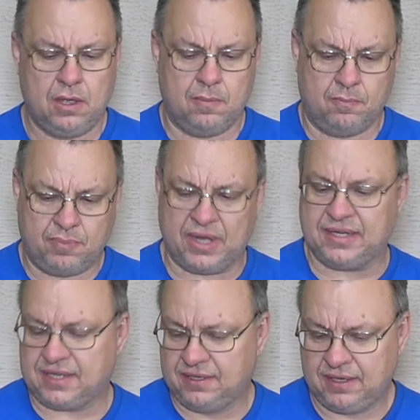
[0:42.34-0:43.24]

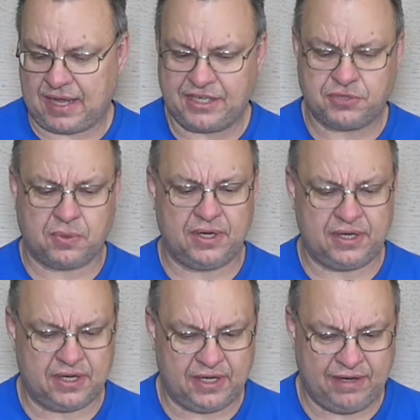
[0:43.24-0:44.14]
But I just
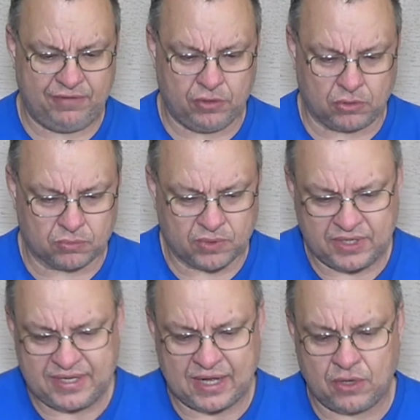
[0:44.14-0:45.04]
wanted to give you a
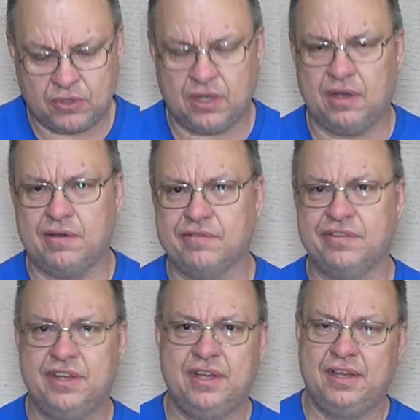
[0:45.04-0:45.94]
rundown of
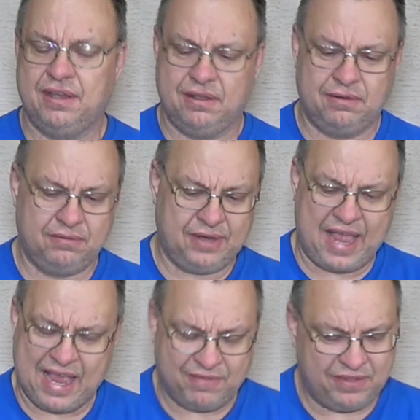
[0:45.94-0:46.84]

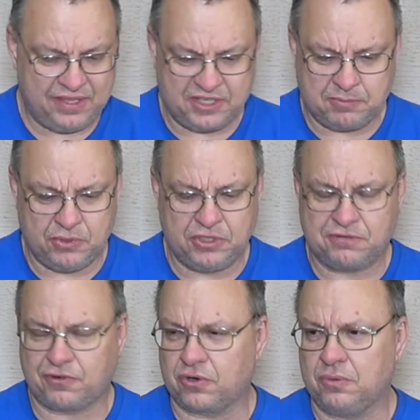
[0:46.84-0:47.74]
having these boots
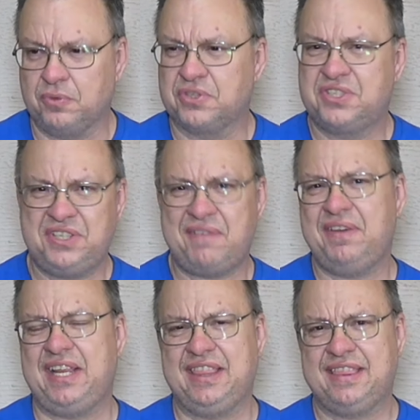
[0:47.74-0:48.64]
for almost
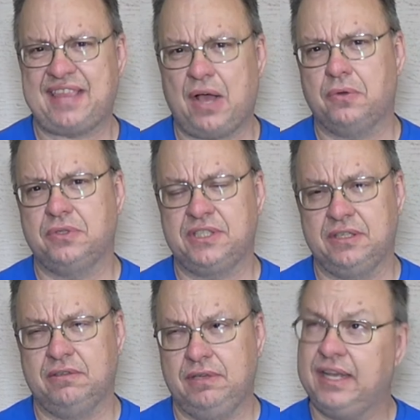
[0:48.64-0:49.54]

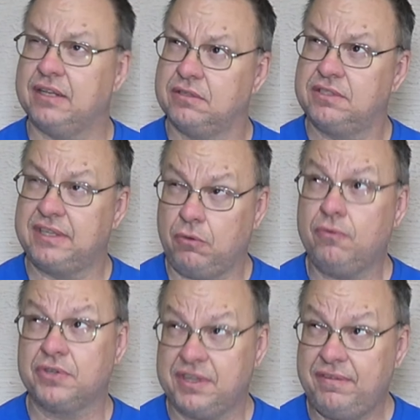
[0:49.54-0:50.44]
70,000, yeah,
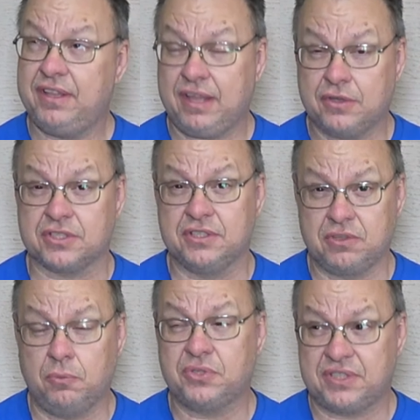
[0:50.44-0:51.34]
over 70,000. It's
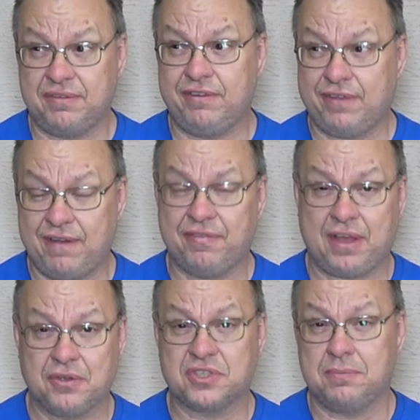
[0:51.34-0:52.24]
almost
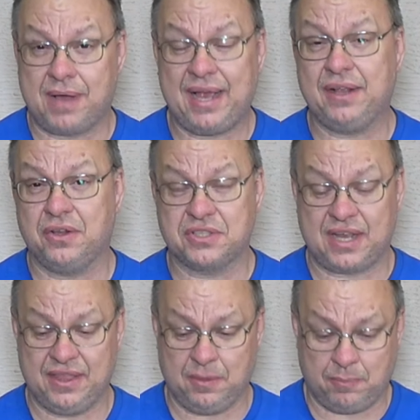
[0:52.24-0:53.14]
75,000 miles
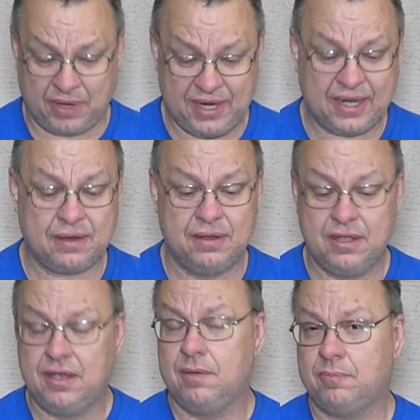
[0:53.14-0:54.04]
on the bike,
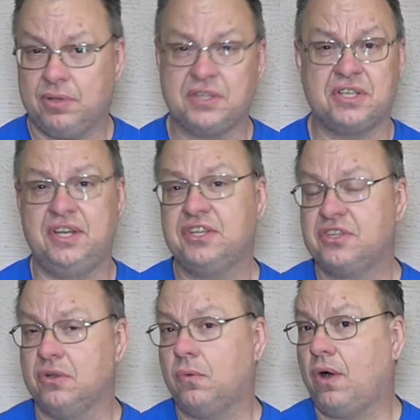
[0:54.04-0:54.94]
plus
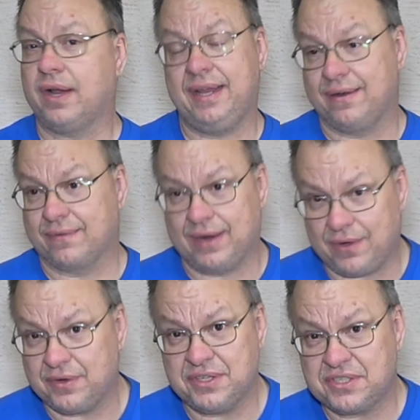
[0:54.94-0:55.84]
additional walking
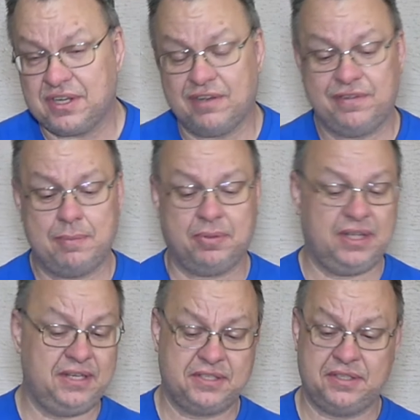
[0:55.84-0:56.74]
around and stuff at
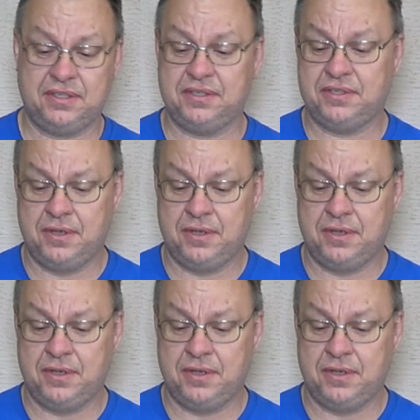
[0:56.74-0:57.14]
places.